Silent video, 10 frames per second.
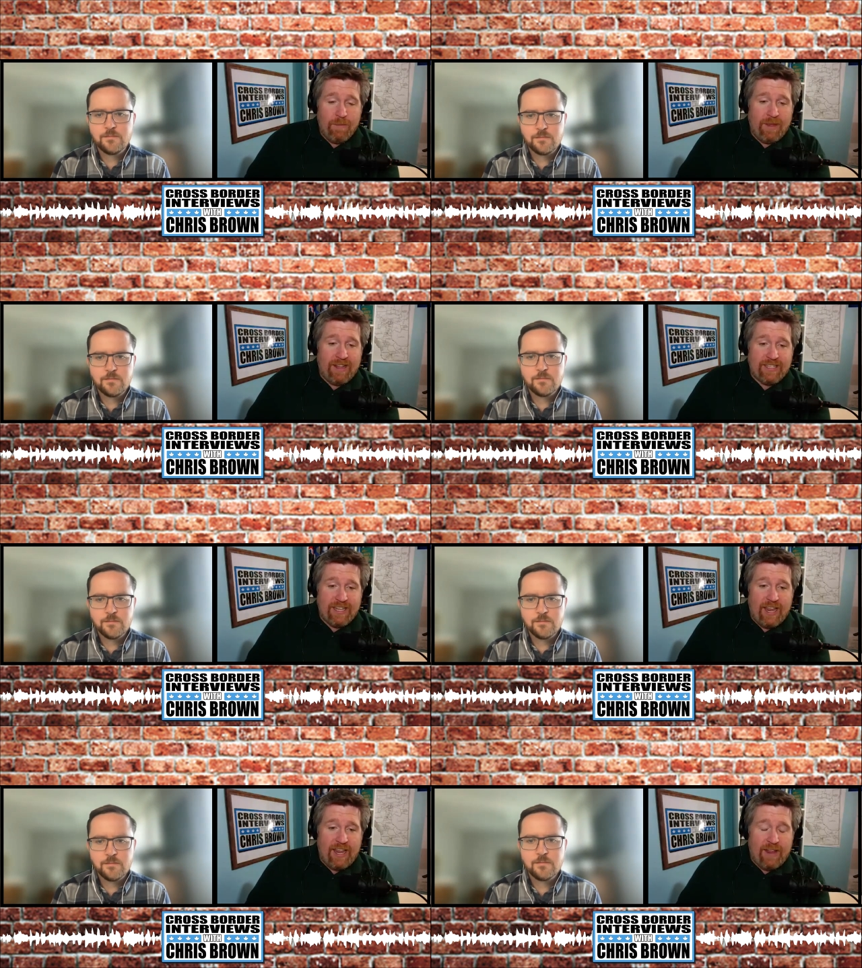Speaker 1: may
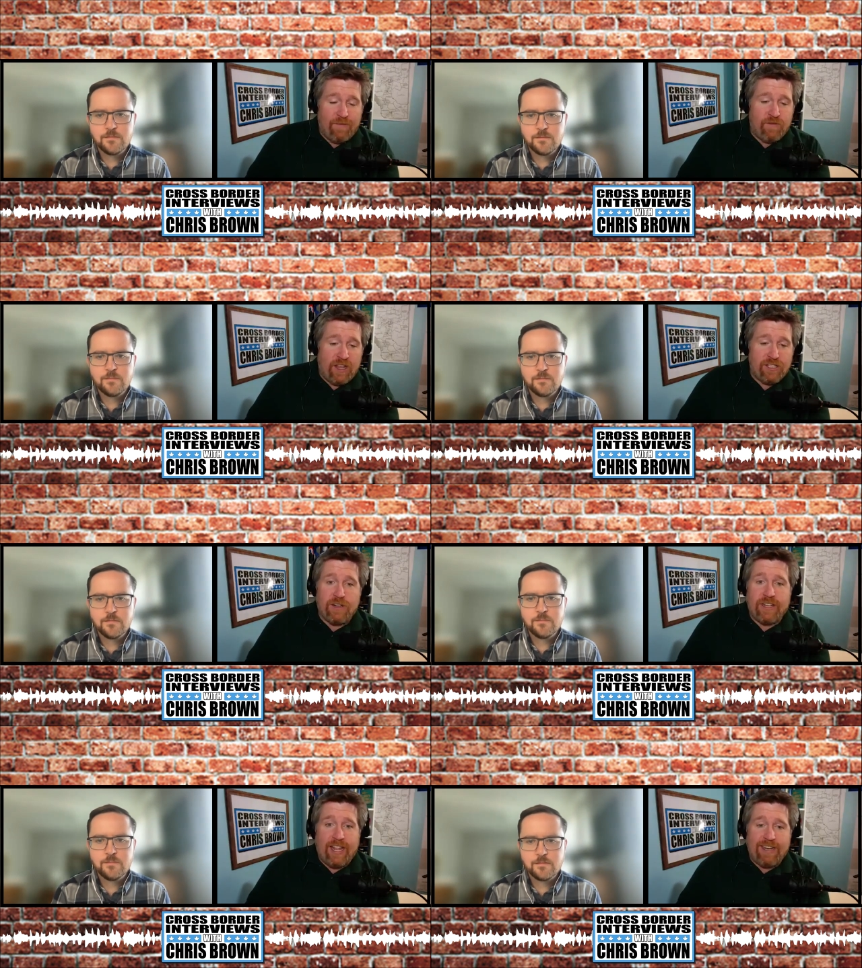say, if a
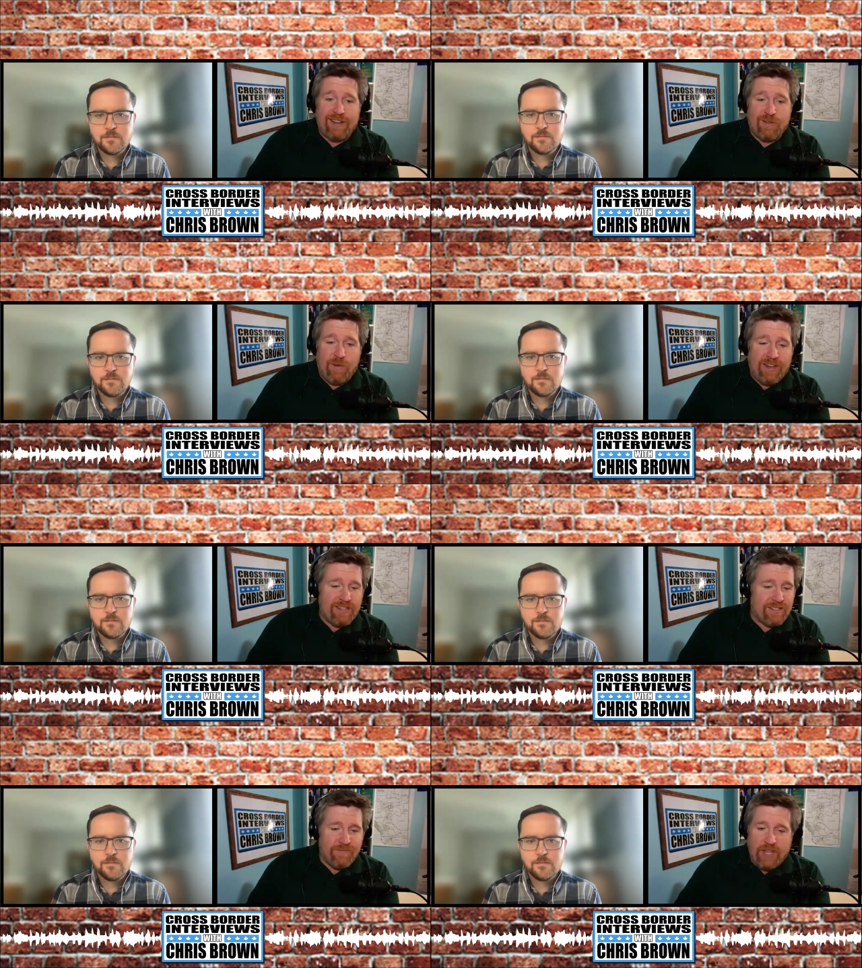certain candidate
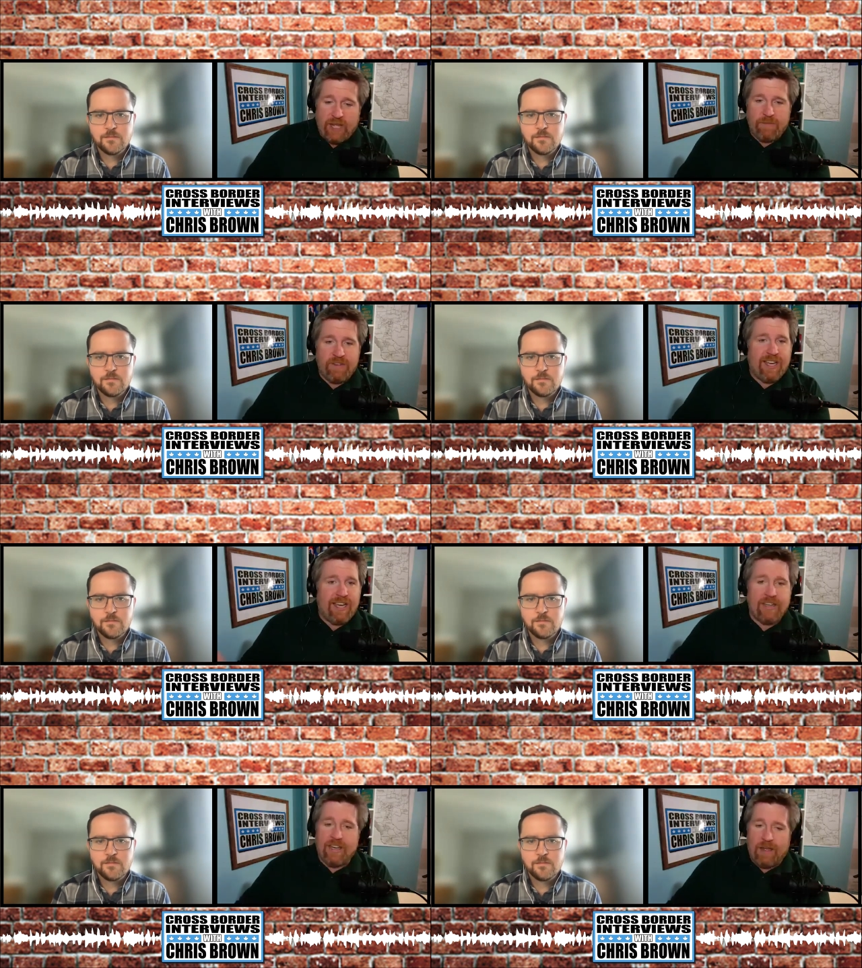wins, I'm
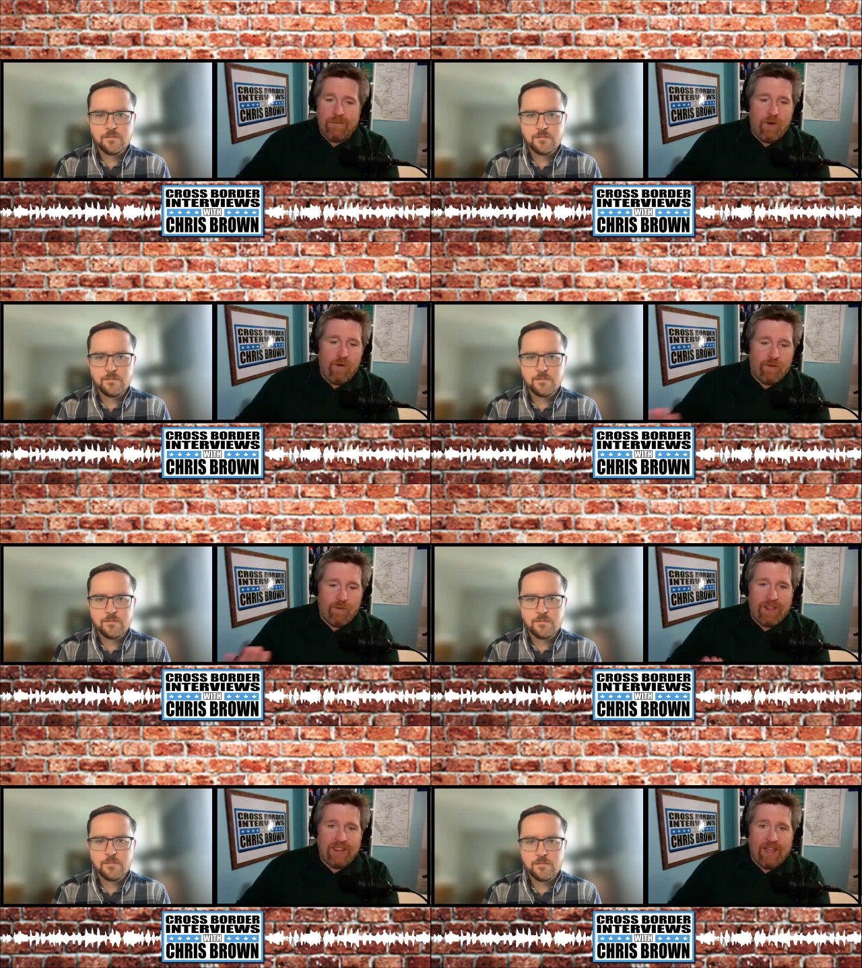done, I'm over
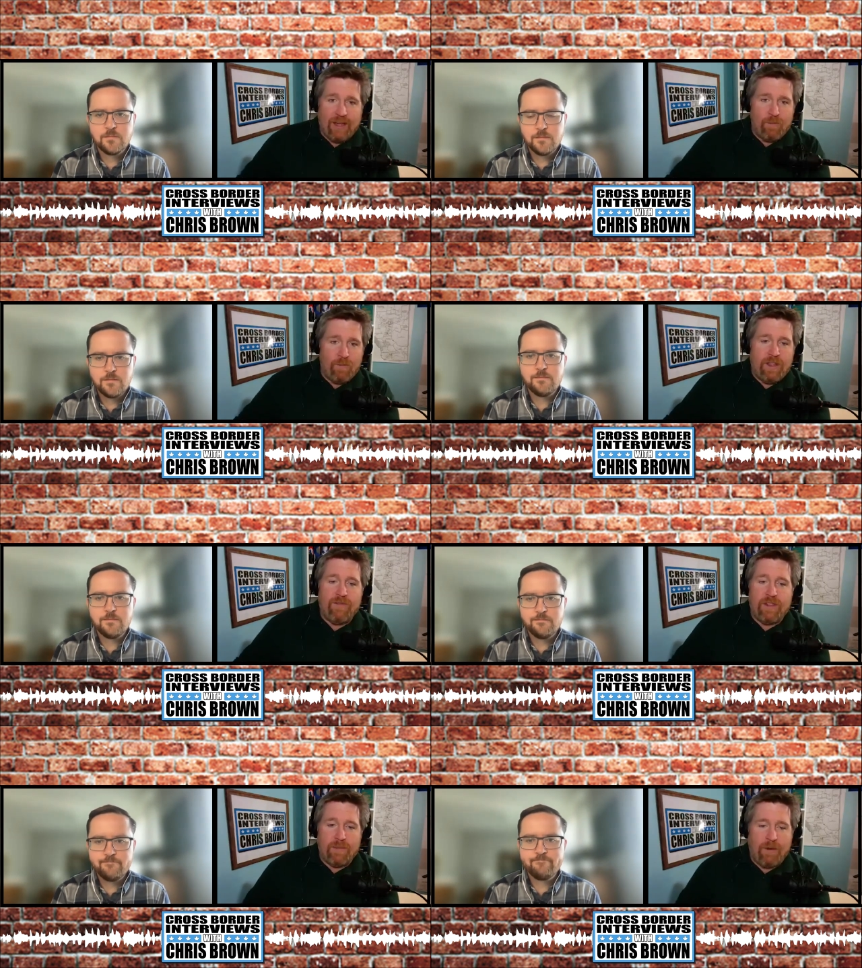with, I'm
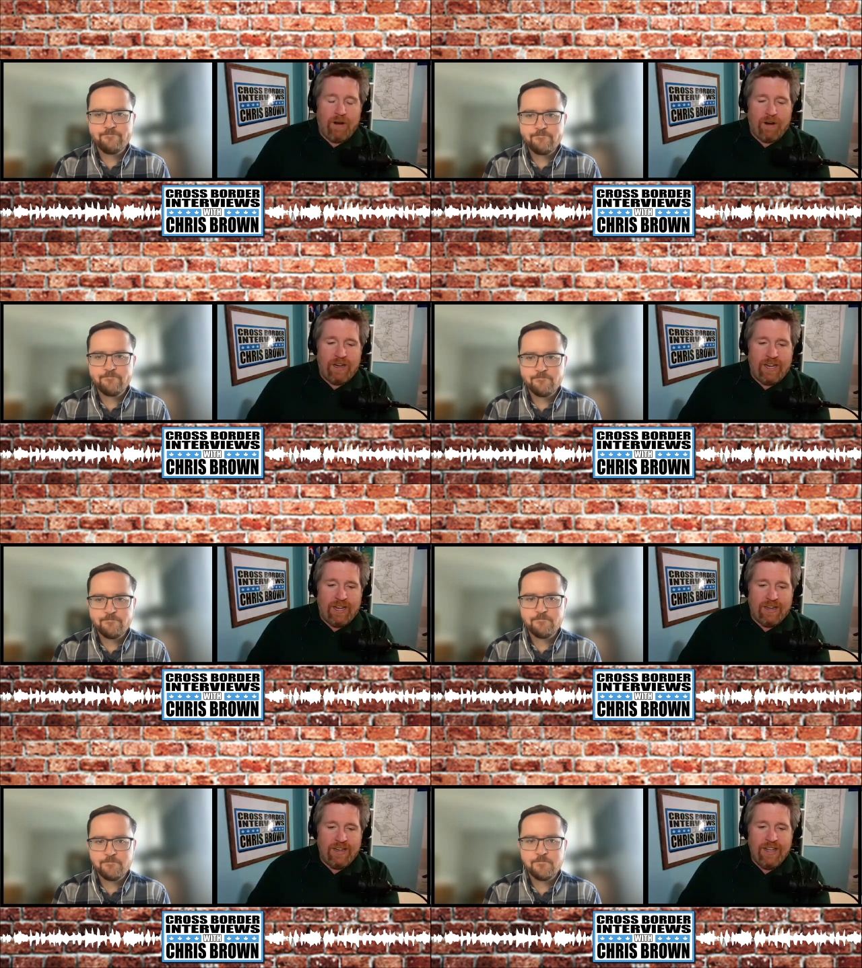leaving the party,
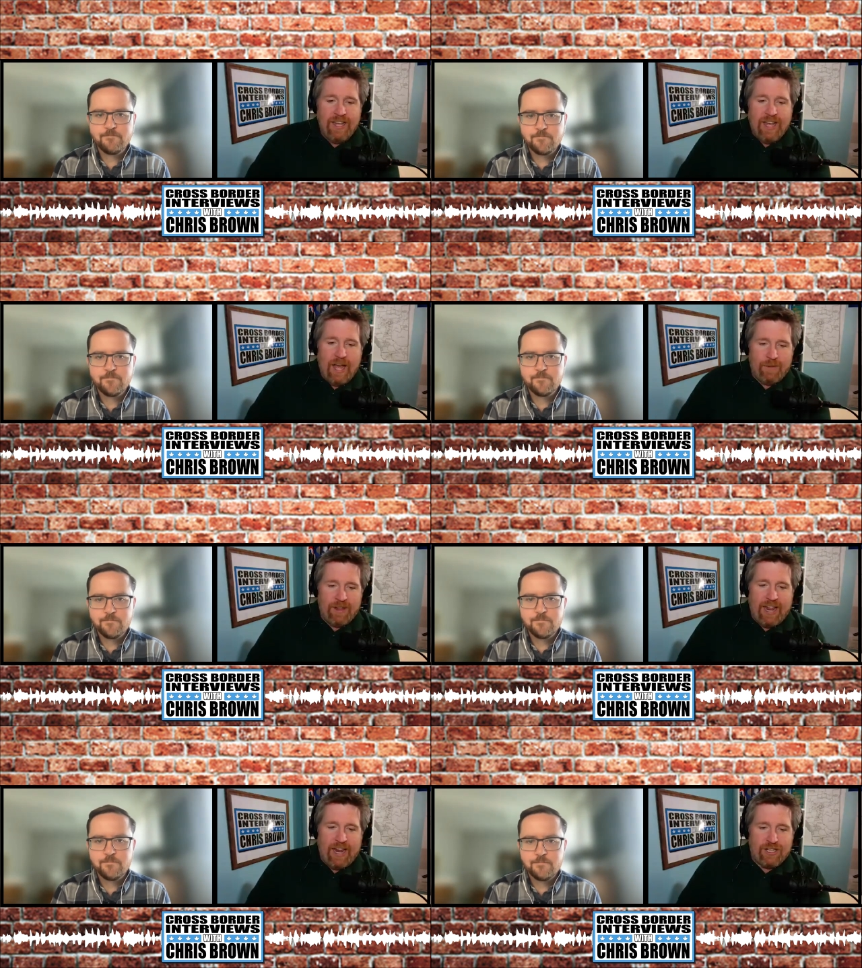and I'm going
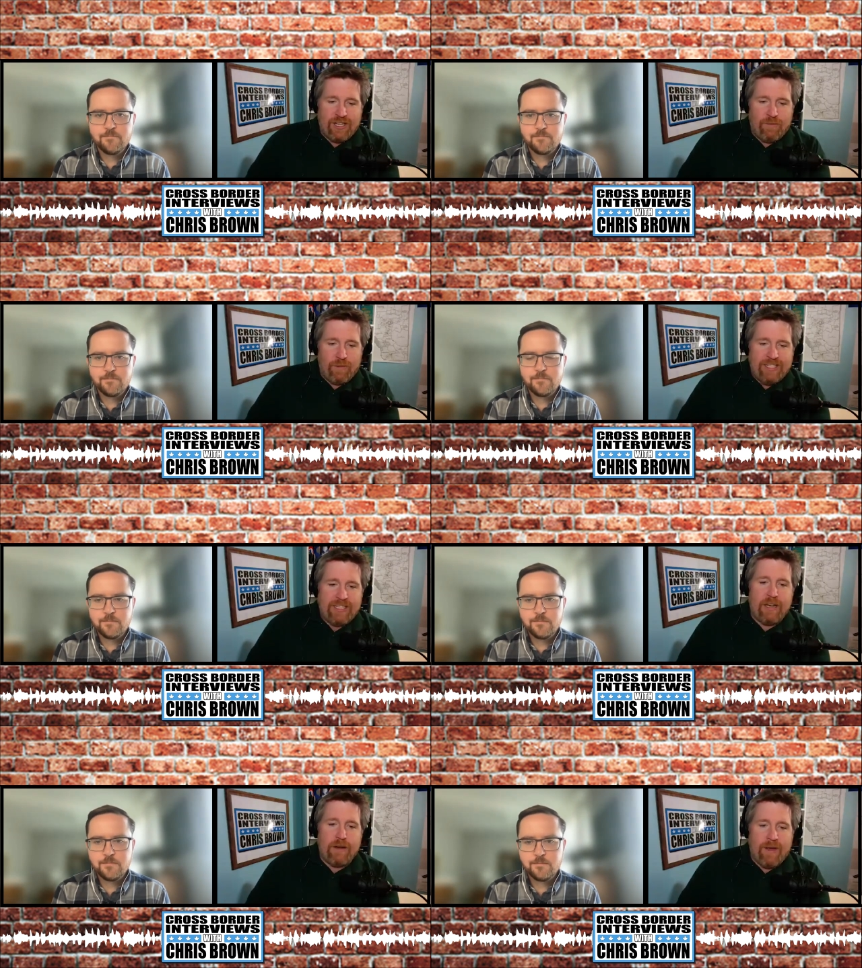to actually
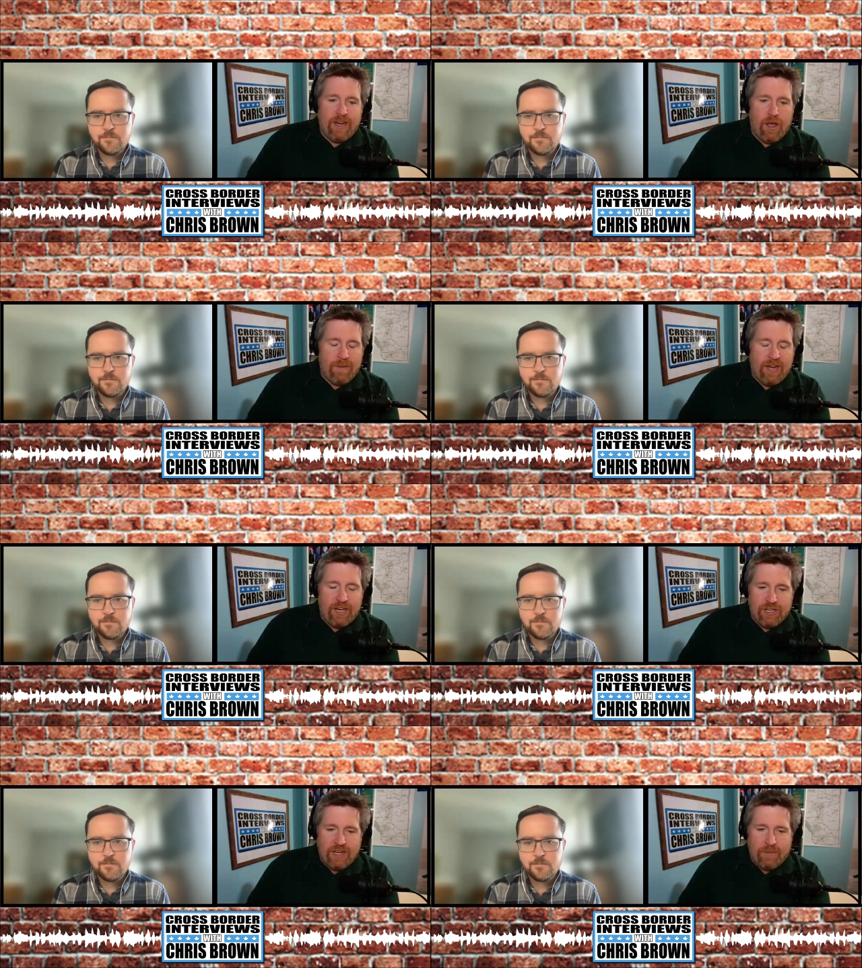rescind my nomination.